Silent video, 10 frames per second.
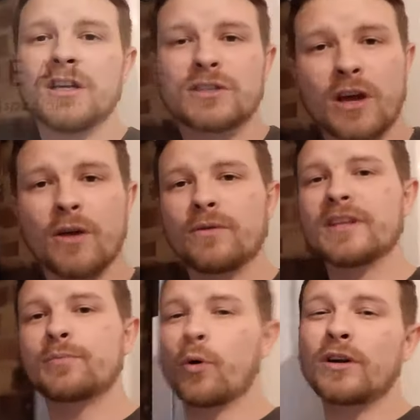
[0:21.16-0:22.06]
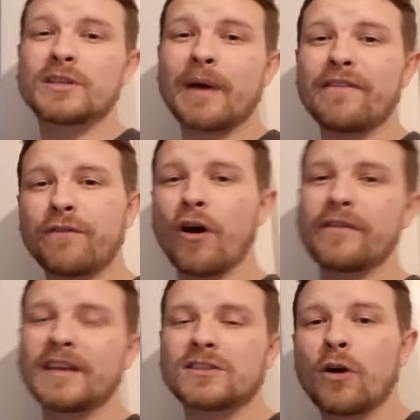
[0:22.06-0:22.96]
So this boiler is about five
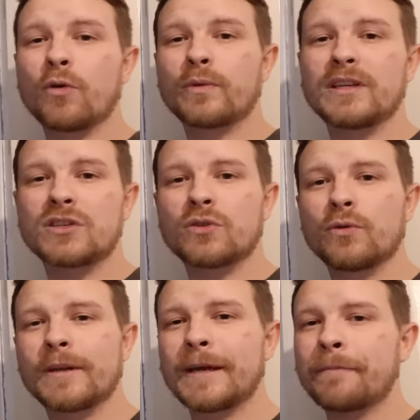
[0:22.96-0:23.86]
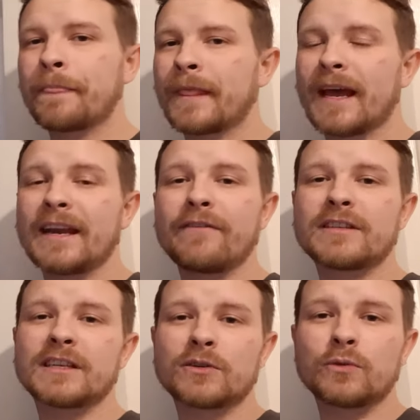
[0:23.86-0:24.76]
years old. We installed it, and every
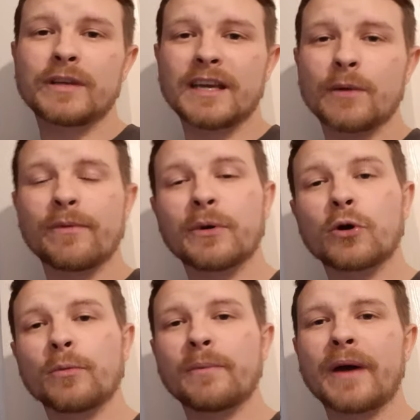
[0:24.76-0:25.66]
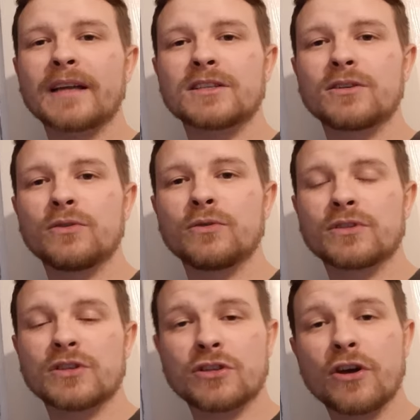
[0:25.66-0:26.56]
single year we've been coming back to,
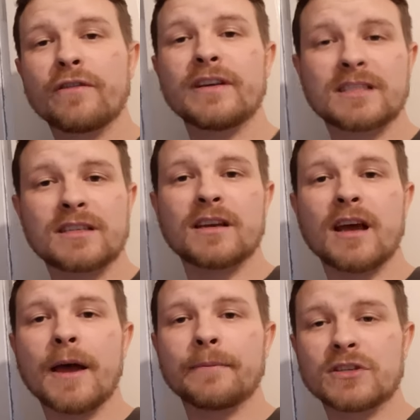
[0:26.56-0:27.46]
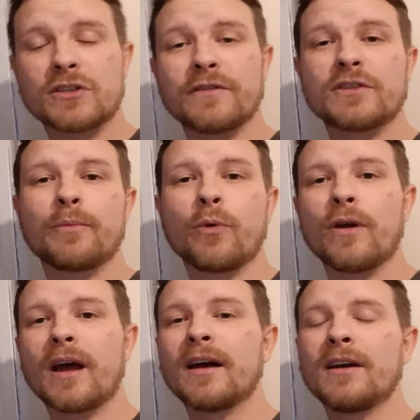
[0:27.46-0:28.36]
to, service, um, to service the
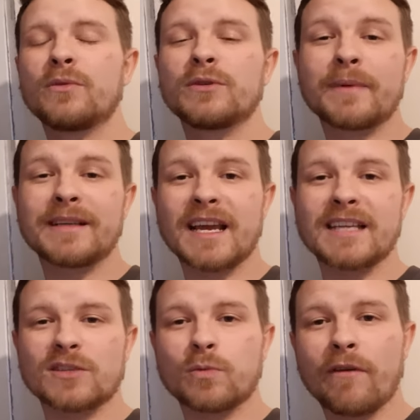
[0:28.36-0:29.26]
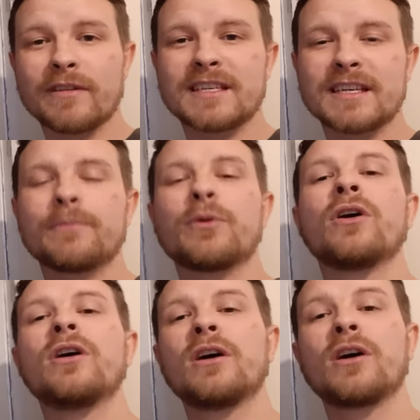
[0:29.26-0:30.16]
boiler, which maintains its warranty,
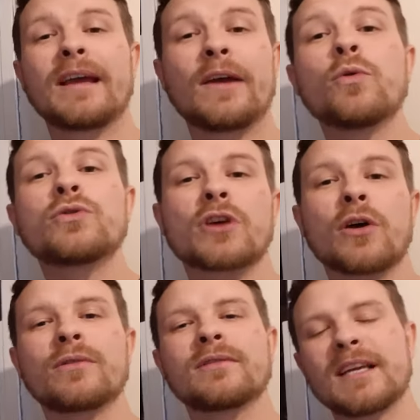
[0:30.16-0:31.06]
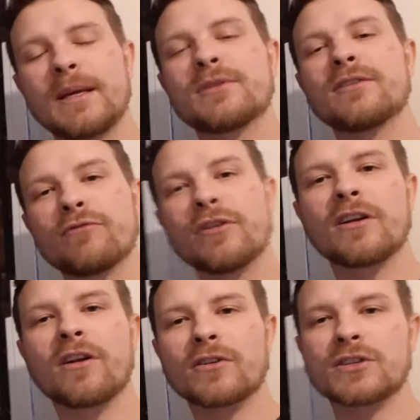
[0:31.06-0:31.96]
but it also keeps it running
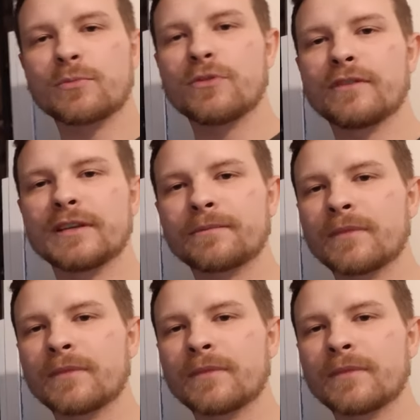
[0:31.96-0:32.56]
along smoothly.